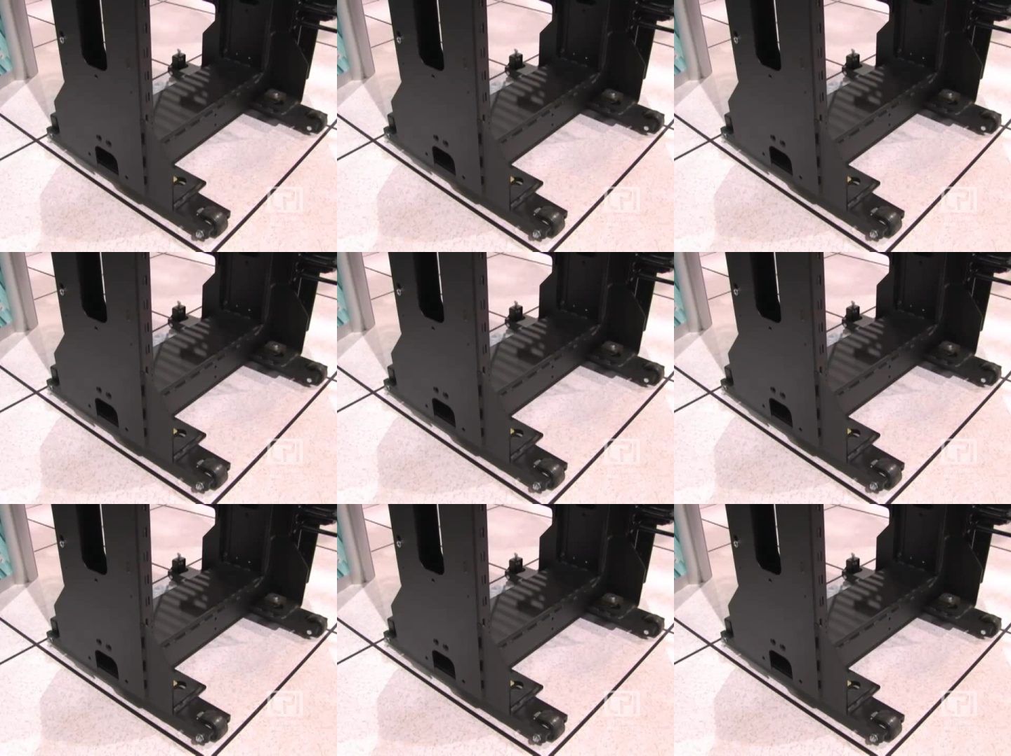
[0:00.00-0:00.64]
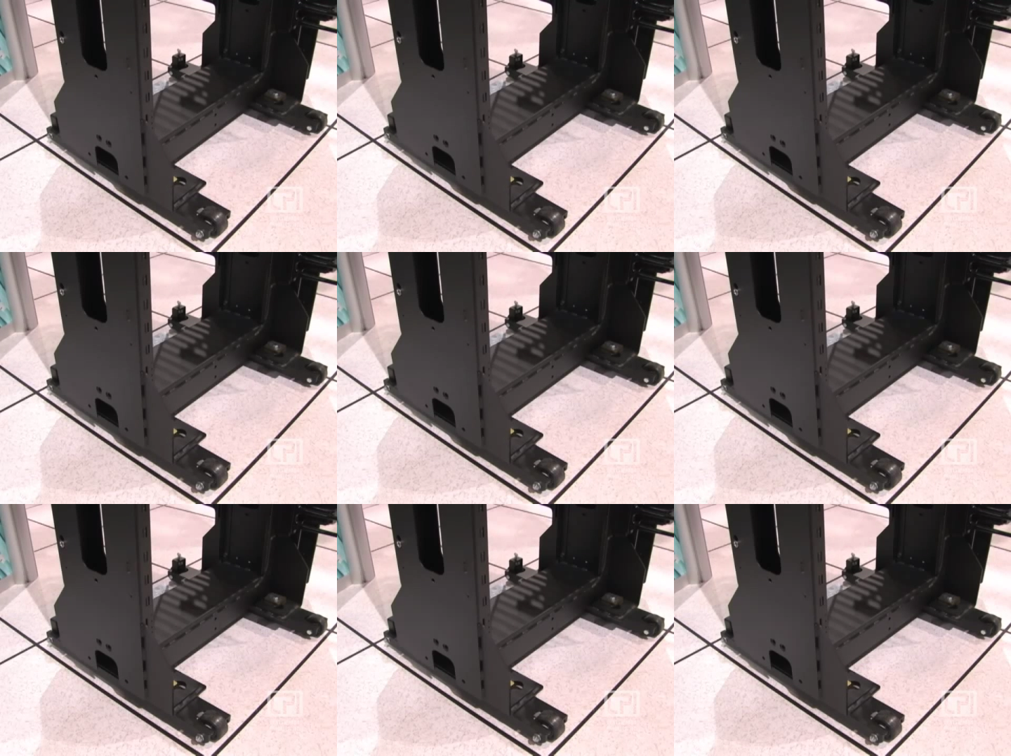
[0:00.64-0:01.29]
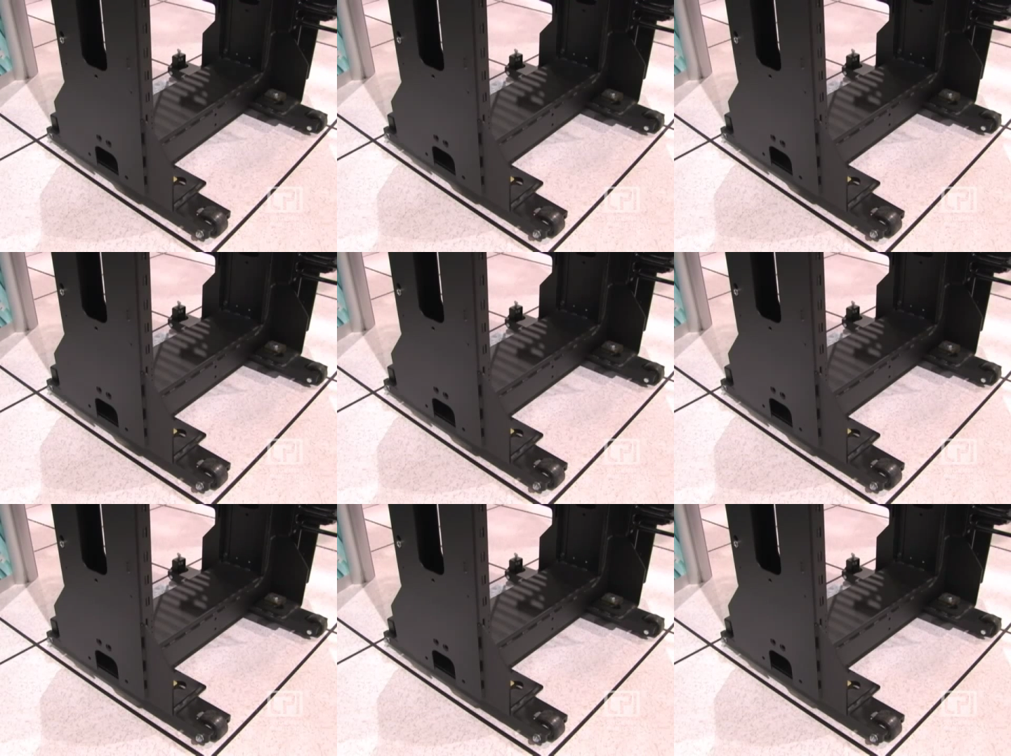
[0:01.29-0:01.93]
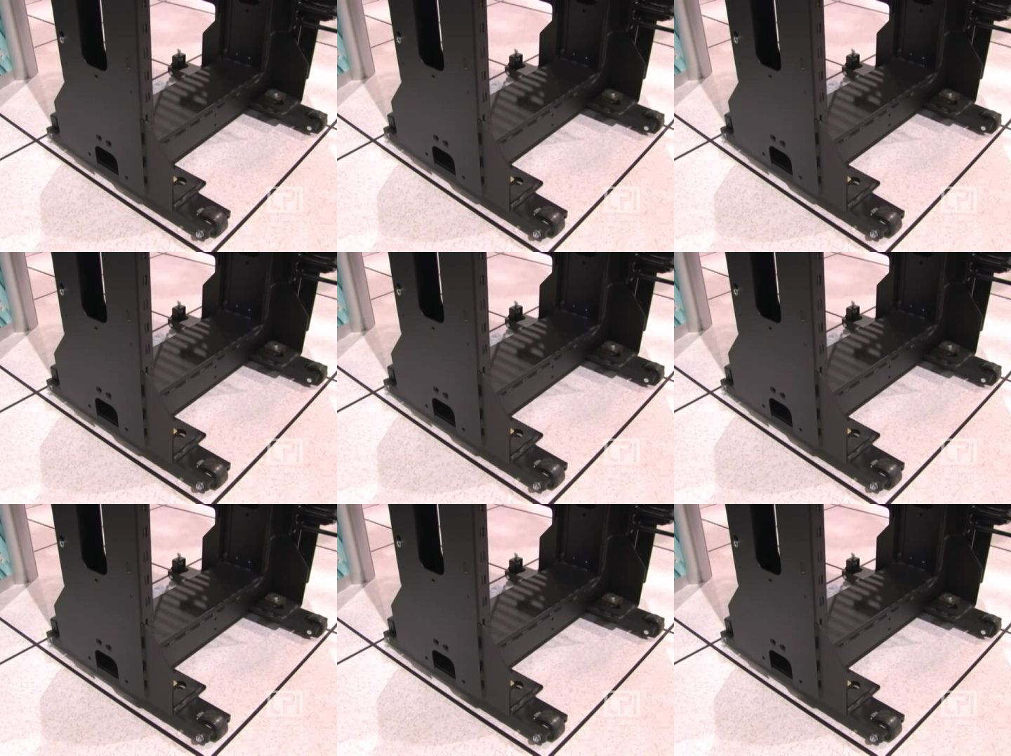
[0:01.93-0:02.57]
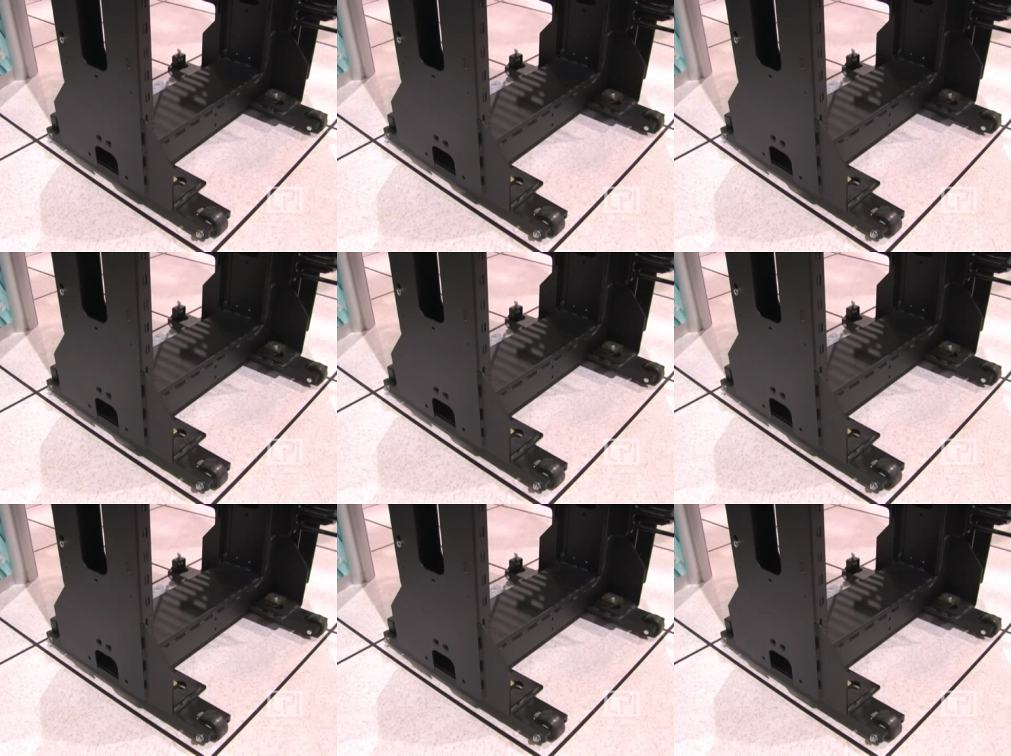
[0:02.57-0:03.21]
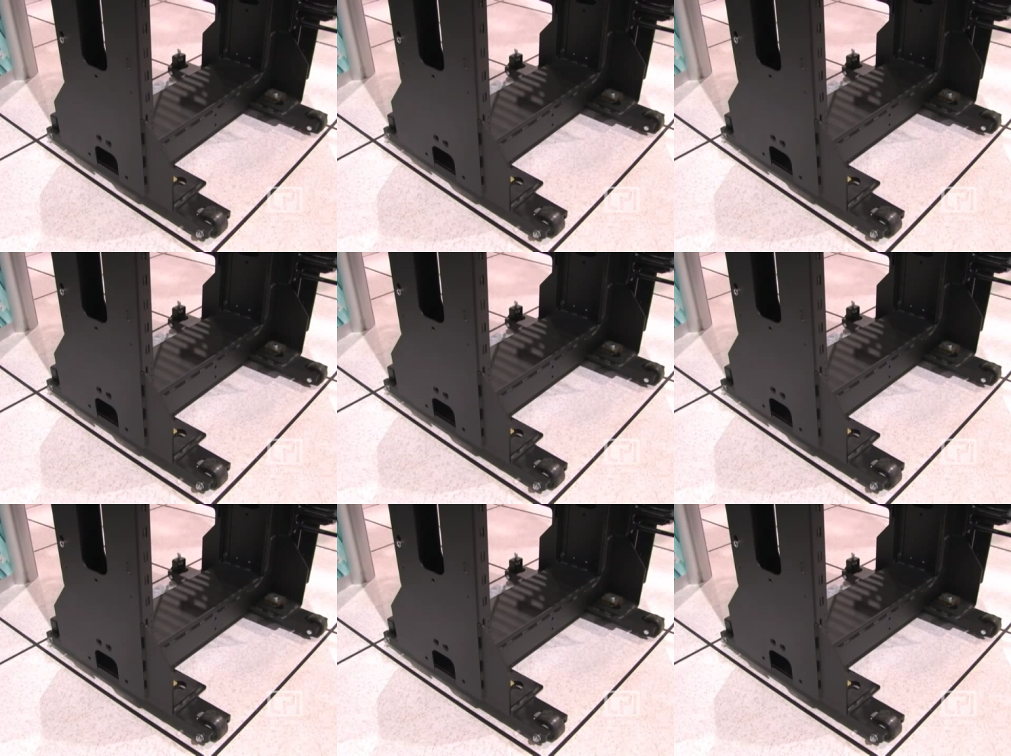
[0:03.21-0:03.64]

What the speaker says: [unreadable: no face in view]